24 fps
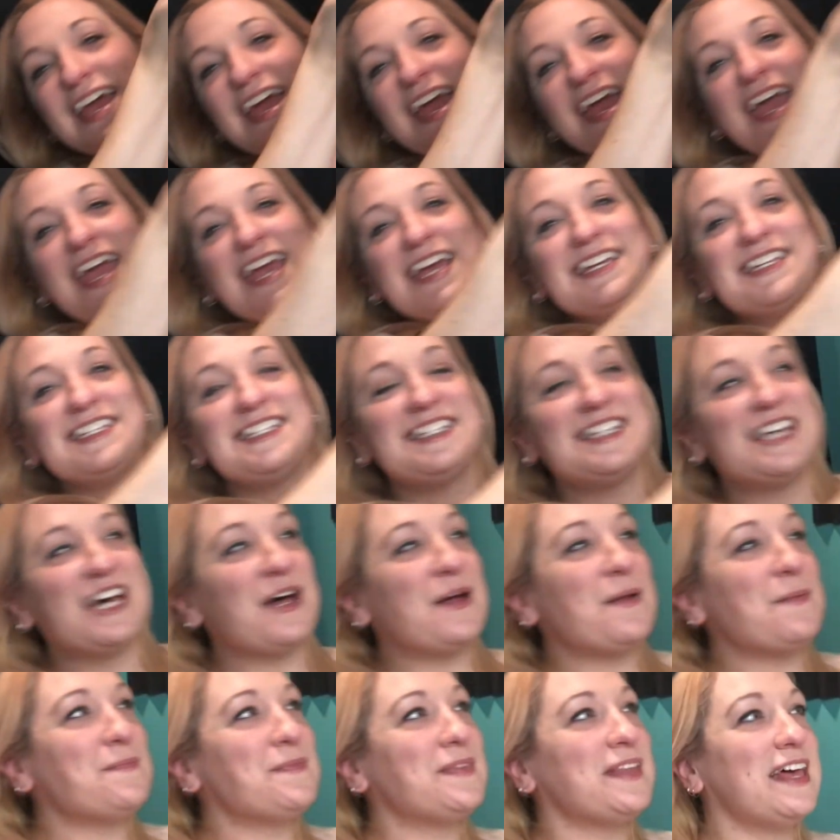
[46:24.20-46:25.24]
And
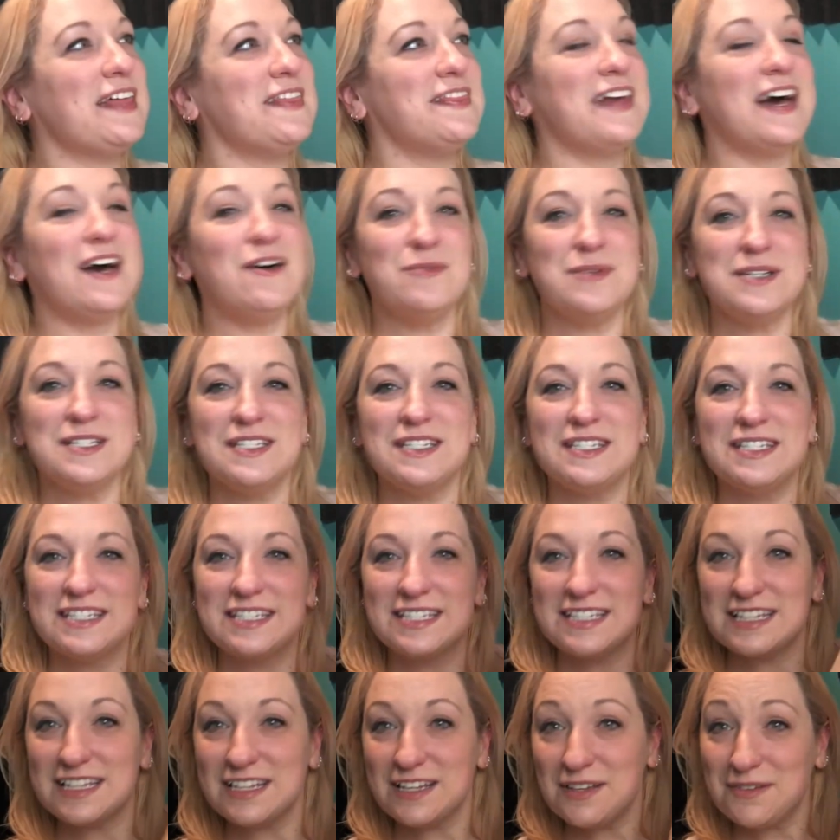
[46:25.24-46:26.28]
um, that was
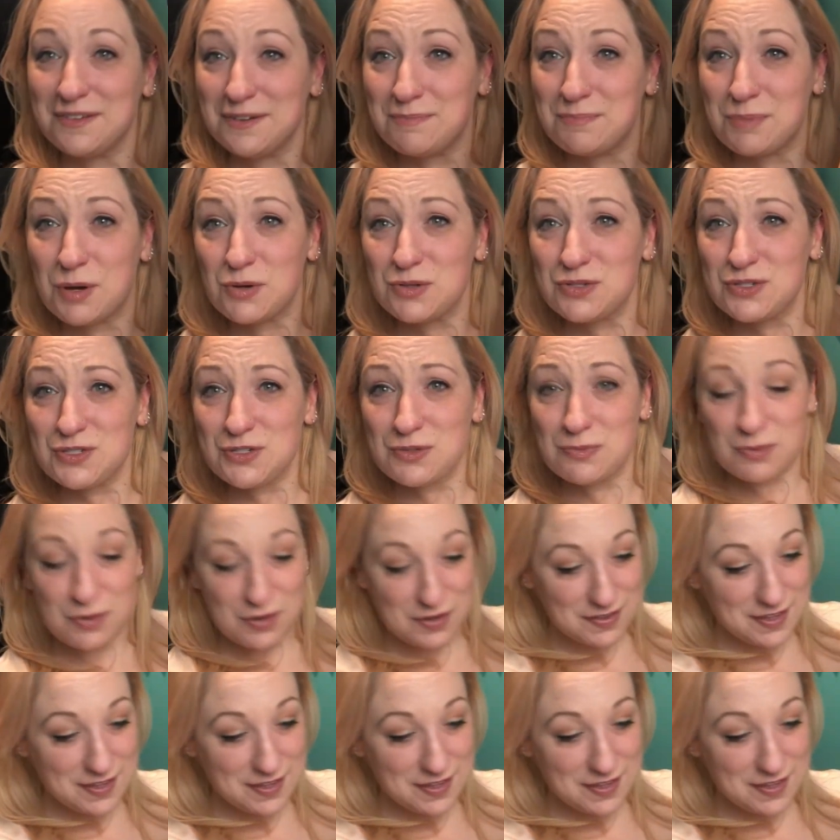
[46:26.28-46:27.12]
even poster board.